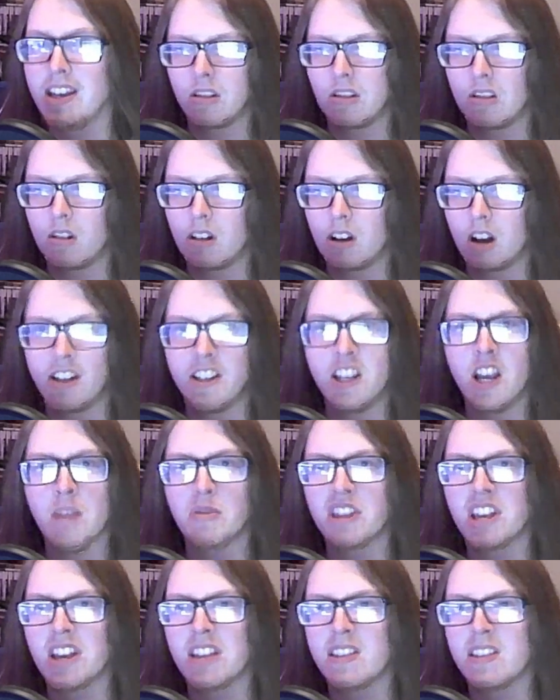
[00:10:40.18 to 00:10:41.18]
On top of
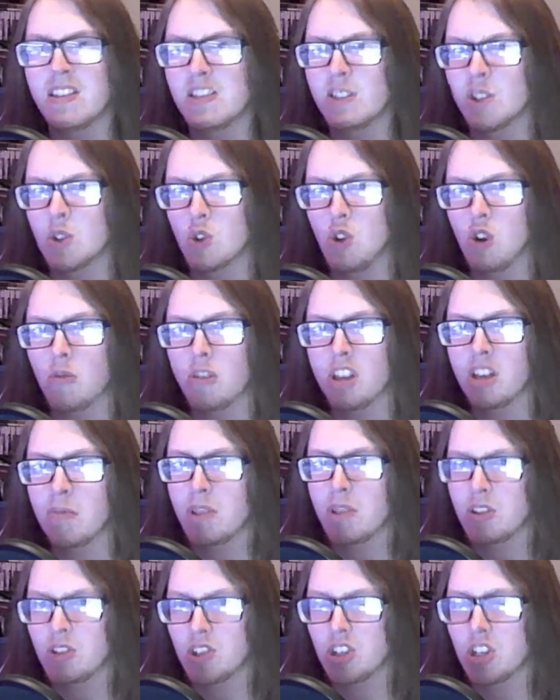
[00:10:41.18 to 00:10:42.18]
that, this is normally a
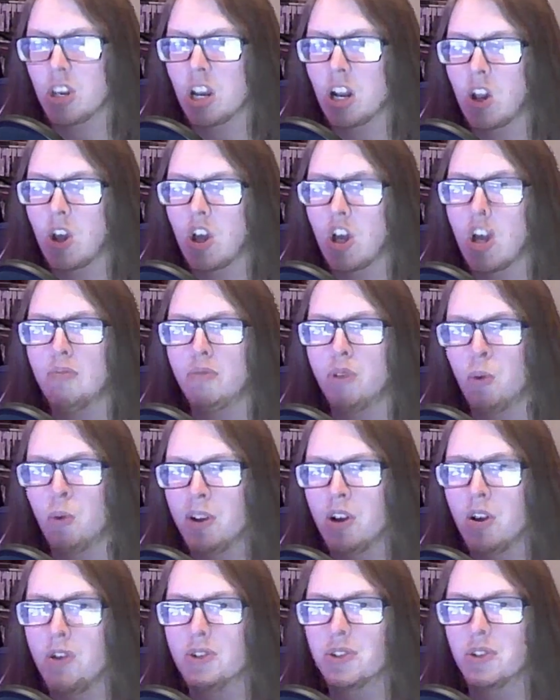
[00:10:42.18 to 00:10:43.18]
music channel, but we
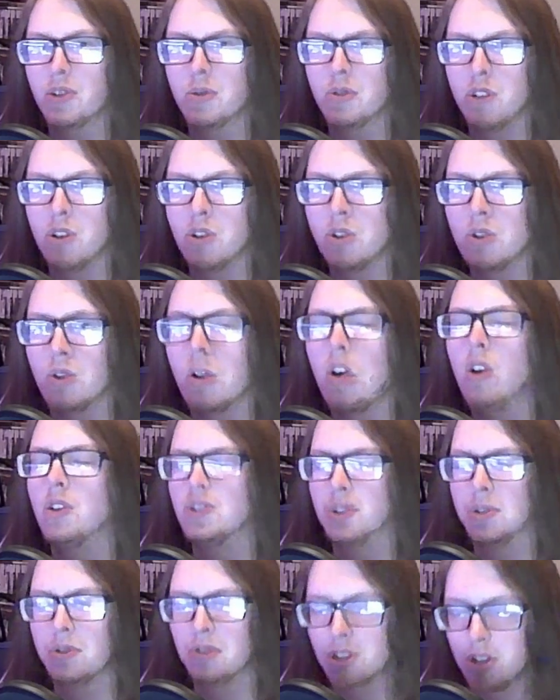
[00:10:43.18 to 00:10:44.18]
also do
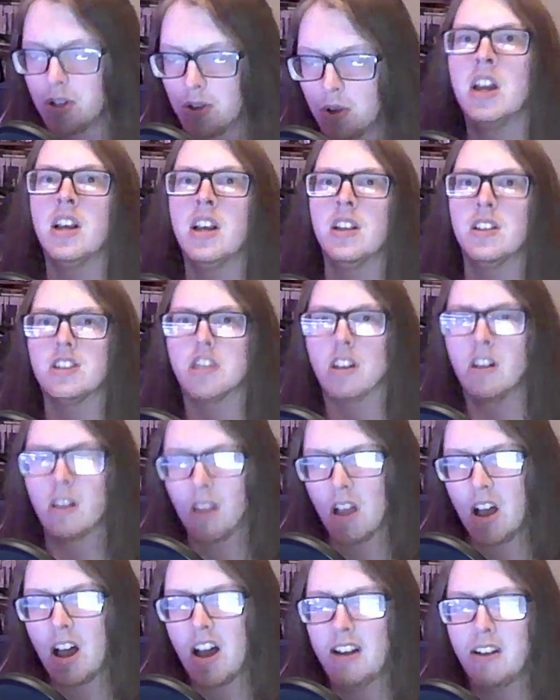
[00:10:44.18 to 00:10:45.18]
a
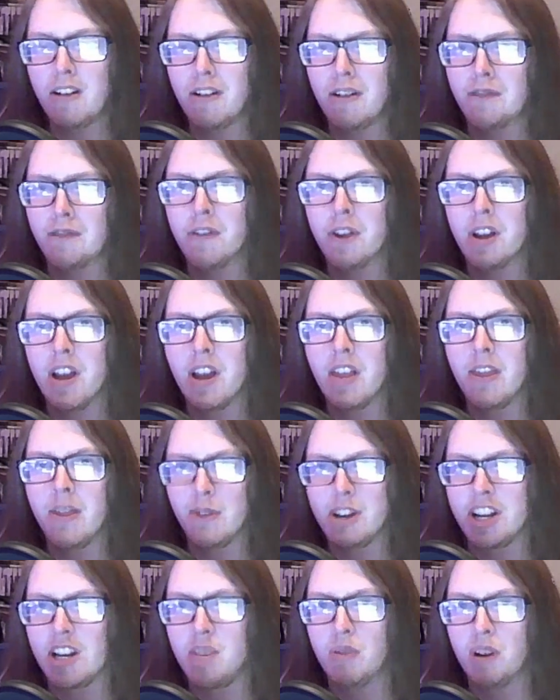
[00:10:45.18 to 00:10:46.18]
lot of
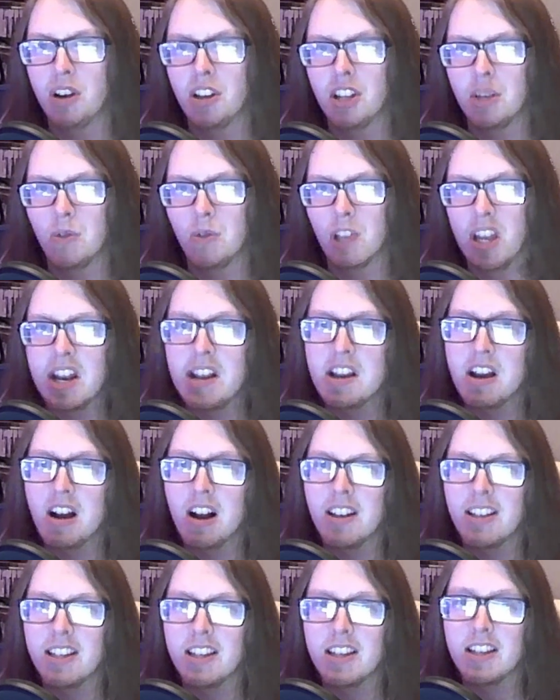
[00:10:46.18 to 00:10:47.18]
3D printing related
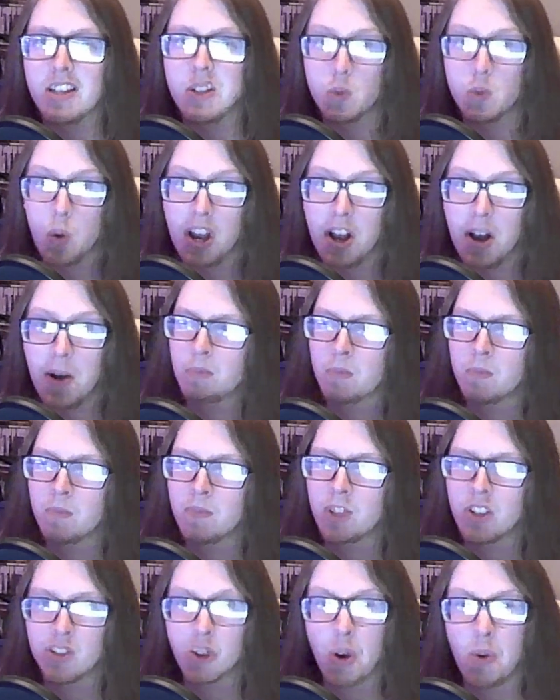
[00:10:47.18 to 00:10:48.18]
content as well.
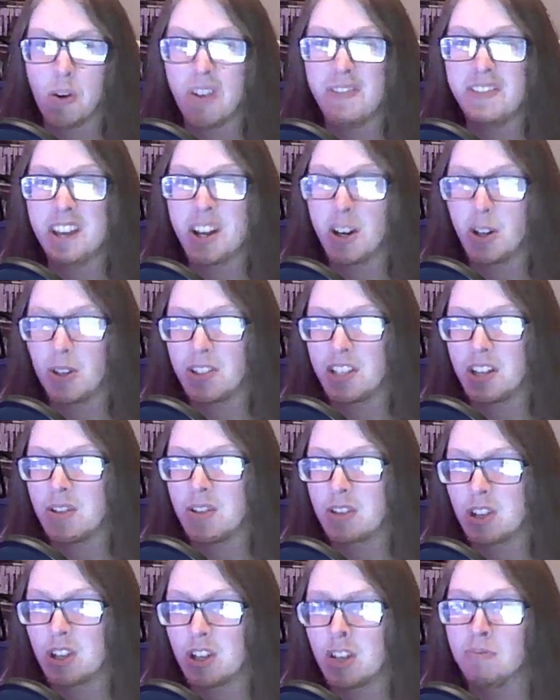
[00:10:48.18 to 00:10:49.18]
So if that all sounds
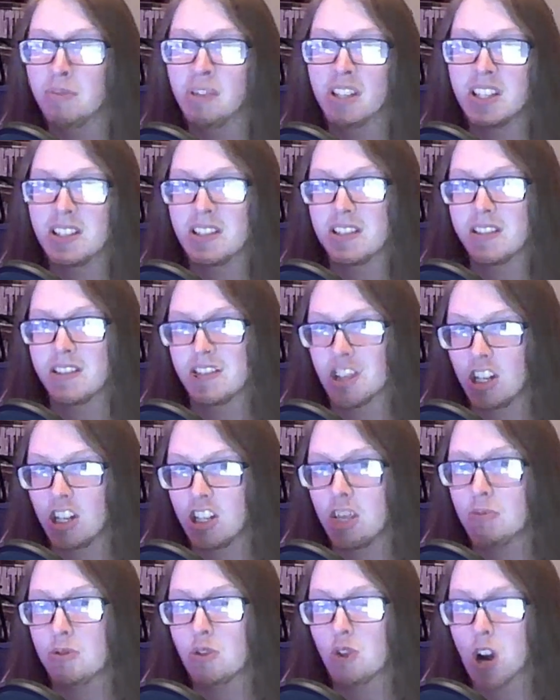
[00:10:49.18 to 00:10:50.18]
good, please consider
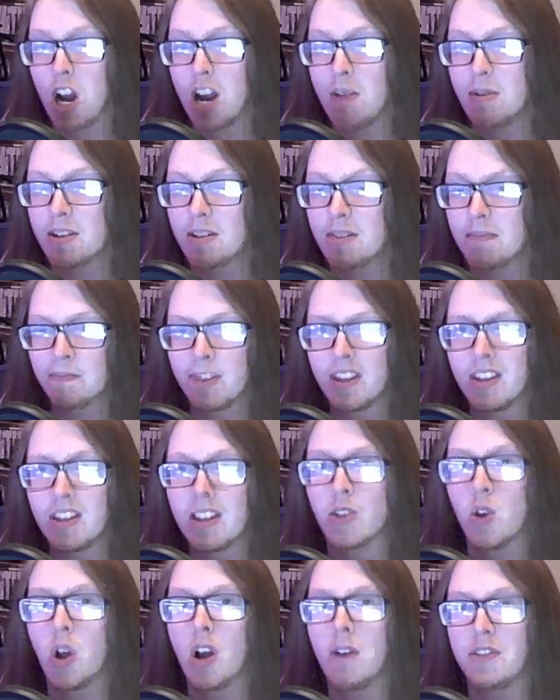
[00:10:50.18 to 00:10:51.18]
subscribing. That's
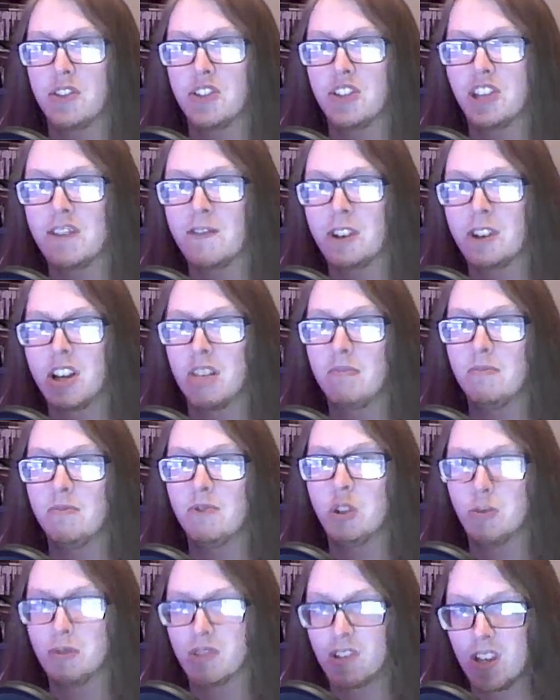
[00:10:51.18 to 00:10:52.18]
all I have to say for now, so I'm
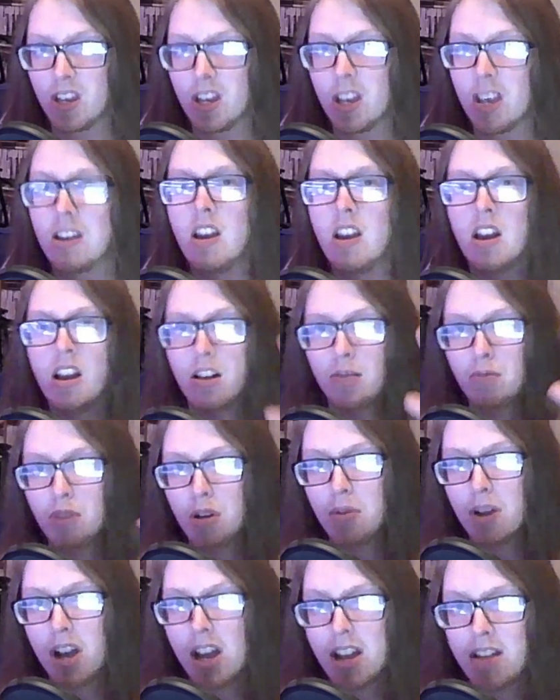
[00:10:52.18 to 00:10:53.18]
going to say bye-bye.